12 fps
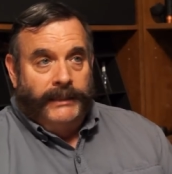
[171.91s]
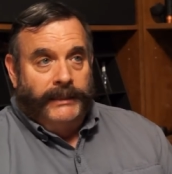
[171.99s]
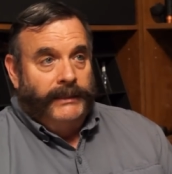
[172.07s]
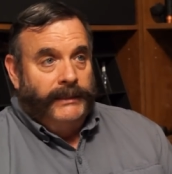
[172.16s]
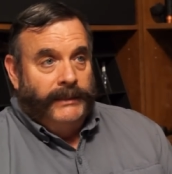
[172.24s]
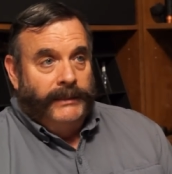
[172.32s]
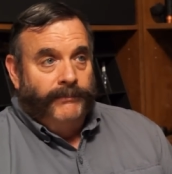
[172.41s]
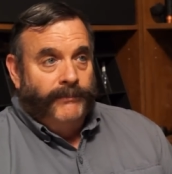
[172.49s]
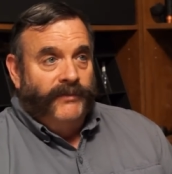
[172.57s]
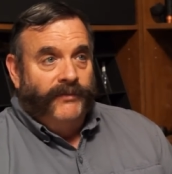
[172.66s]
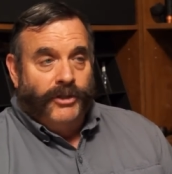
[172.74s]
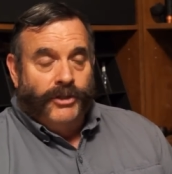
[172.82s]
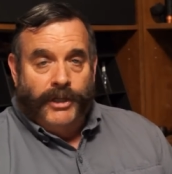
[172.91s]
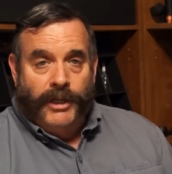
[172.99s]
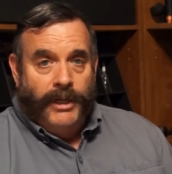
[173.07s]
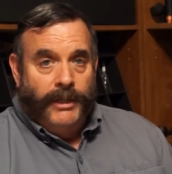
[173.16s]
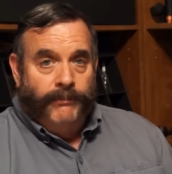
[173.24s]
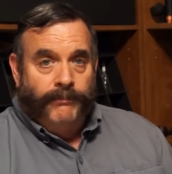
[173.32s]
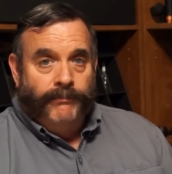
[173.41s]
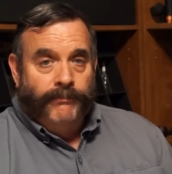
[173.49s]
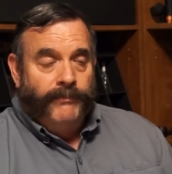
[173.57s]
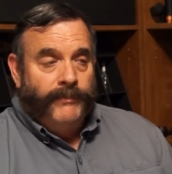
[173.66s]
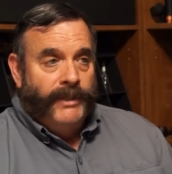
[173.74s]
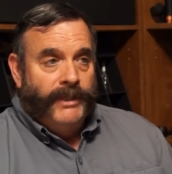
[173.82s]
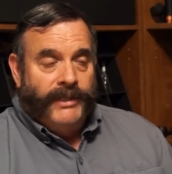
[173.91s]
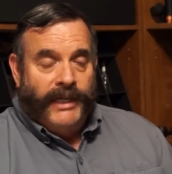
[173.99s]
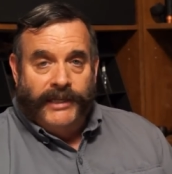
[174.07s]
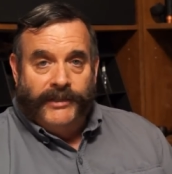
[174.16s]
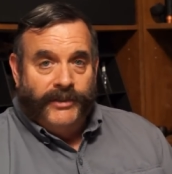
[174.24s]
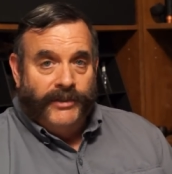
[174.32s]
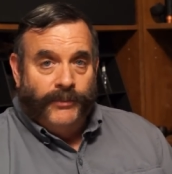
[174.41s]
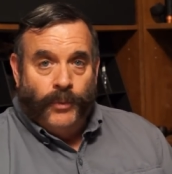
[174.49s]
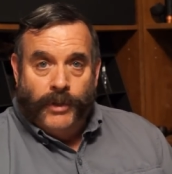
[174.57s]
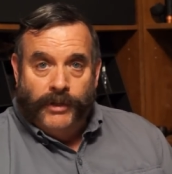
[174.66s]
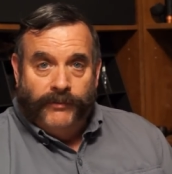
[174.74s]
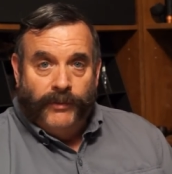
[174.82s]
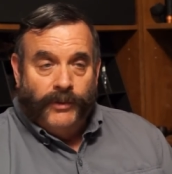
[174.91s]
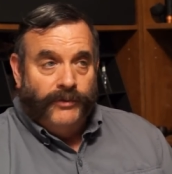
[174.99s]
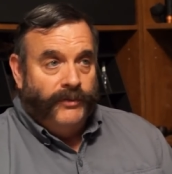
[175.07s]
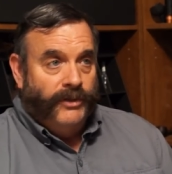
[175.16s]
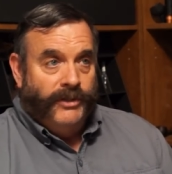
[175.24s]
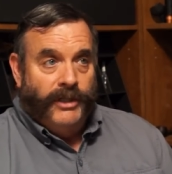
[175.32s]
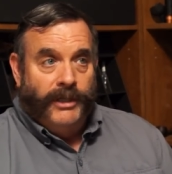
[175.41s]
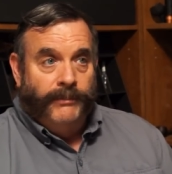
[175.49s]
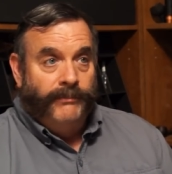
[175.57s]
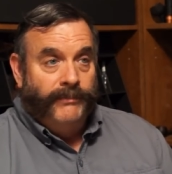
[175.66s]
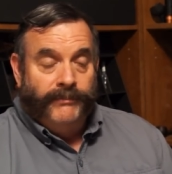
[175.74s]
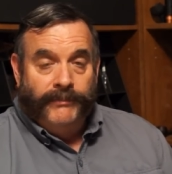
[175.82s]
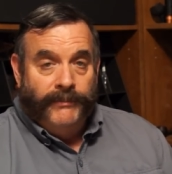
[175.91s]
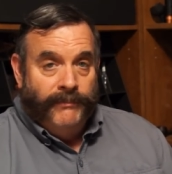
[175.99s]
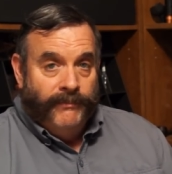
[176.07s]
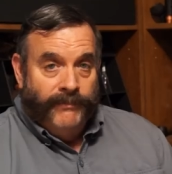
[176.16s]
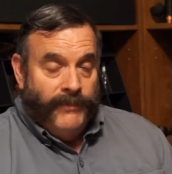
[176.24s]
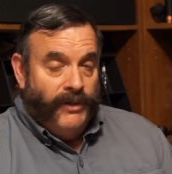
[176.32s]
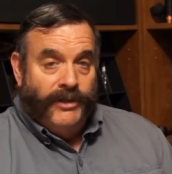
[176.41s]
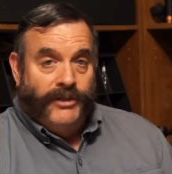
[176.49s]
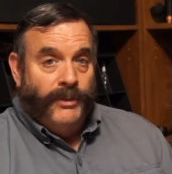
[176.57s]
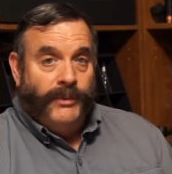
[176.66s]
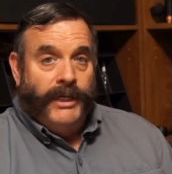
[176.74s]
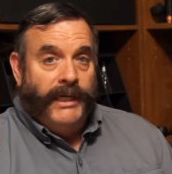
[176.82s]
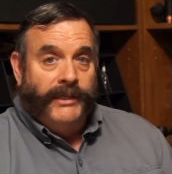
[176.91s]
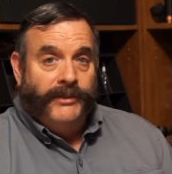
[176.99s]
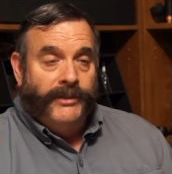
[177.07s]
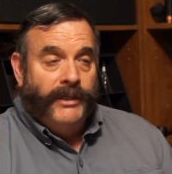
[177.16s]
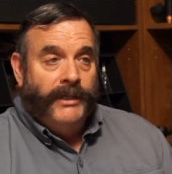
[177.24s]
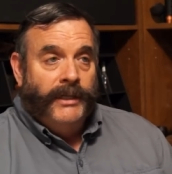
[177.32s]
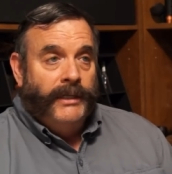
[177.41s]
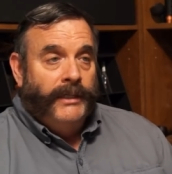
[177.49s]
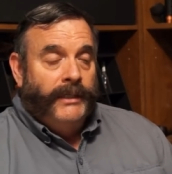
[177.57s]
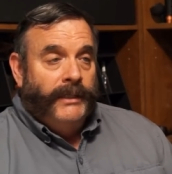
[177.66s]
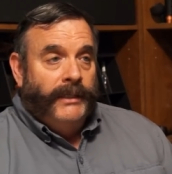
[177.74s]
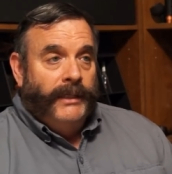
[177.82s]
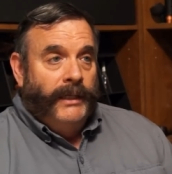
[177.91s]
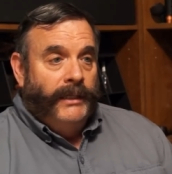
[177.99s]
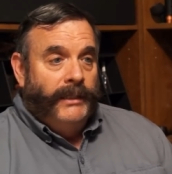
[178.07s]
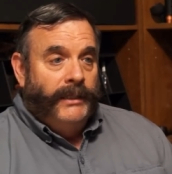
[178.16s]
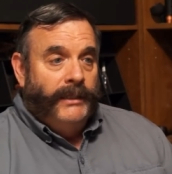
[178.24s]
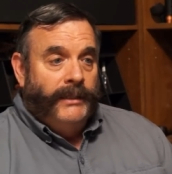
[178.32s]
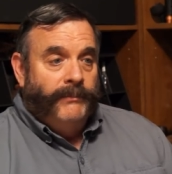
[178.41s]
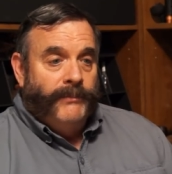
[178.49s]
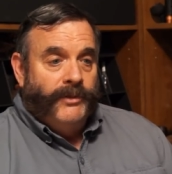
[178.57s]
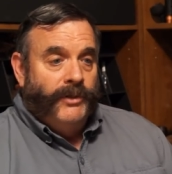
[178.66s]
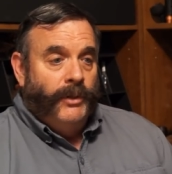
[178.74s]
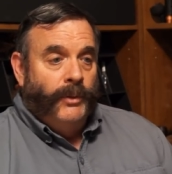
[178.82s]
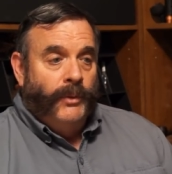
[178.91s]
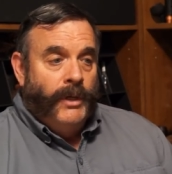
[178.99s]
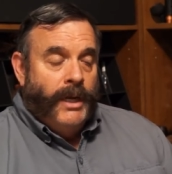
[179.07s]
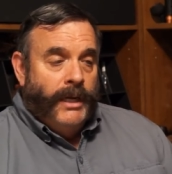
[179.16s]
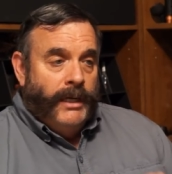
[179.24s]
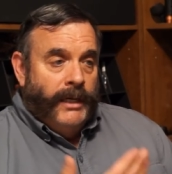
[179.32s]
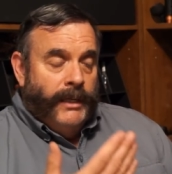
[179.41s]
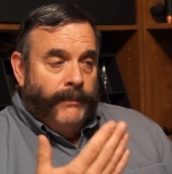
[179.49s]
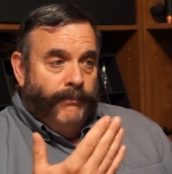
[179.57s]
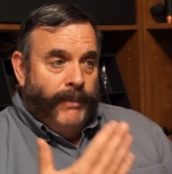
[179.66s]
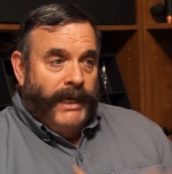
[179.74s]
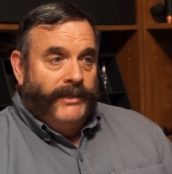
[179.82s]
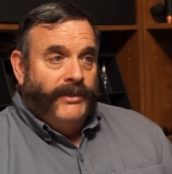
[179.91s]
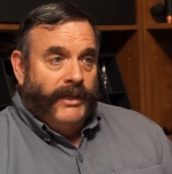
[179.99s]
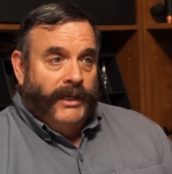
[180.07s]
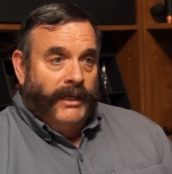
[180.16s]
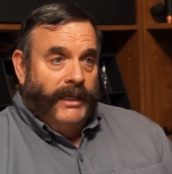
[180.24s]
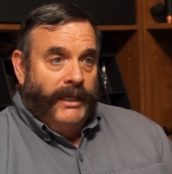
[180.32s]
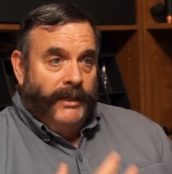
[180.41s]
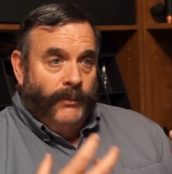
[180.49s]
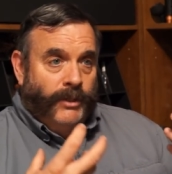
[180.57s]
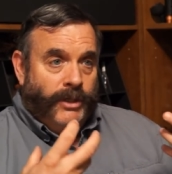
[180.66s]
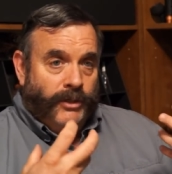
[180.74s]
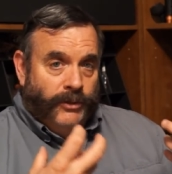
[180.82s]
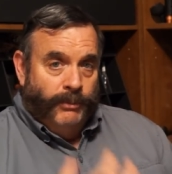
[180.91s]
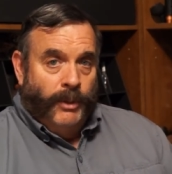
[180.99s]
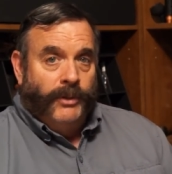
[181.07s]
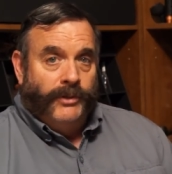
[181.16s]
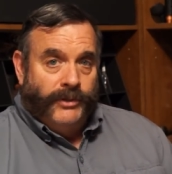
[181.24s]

Um, for some, the taste is wonderful. For some, there is no taste. Um, so basically when you smoke a